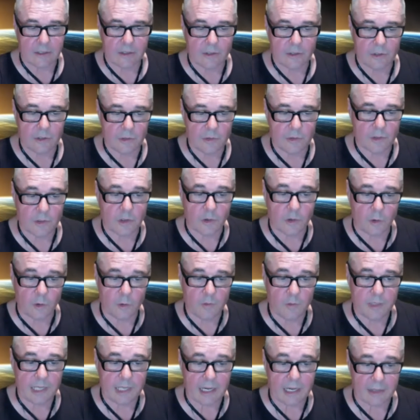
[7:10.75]
who called
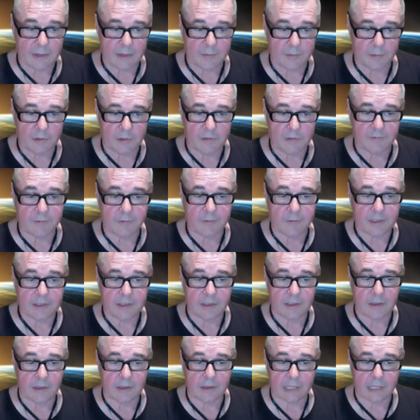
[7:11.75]
me out of the blue from his
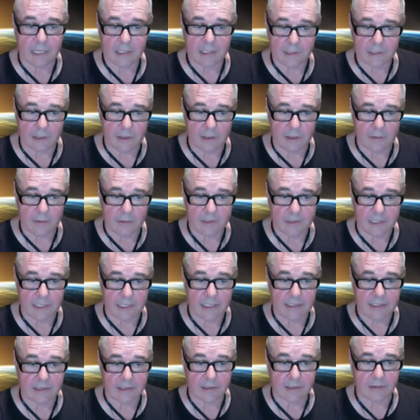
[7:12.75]
old age home, saying
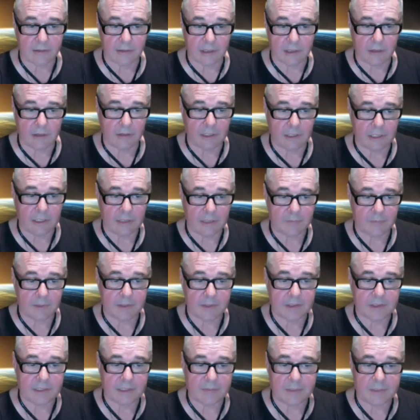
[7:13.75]
he's so lonely
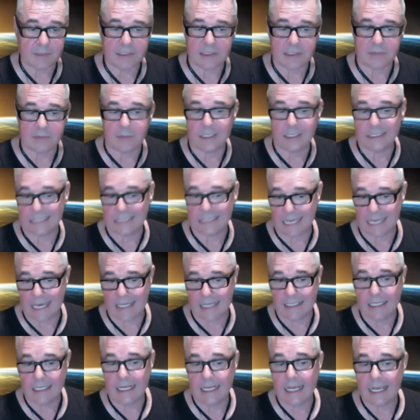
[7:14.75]
because he misses my
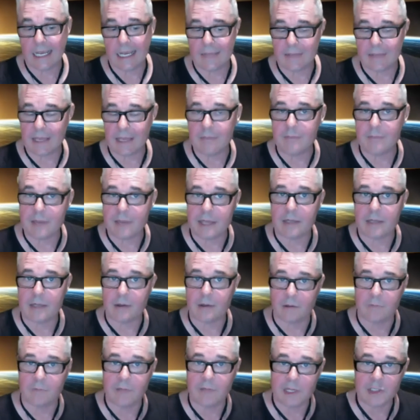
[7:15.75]
dad, and they met
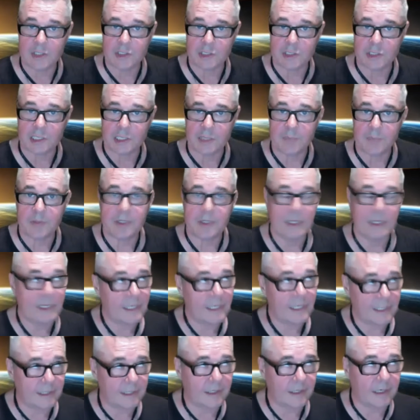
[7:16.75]
on that ship
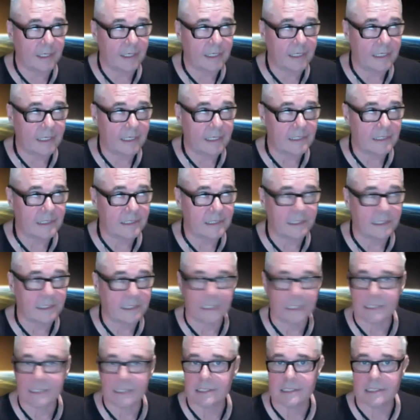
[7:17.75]
in
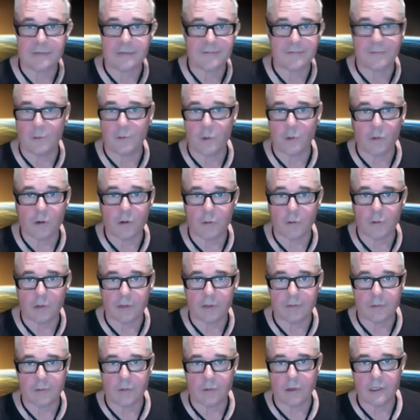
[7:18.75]
1964 or
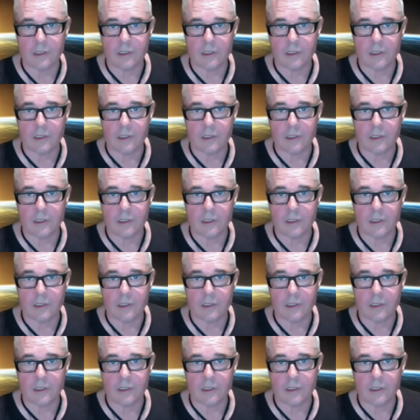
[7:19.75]
whatever it was.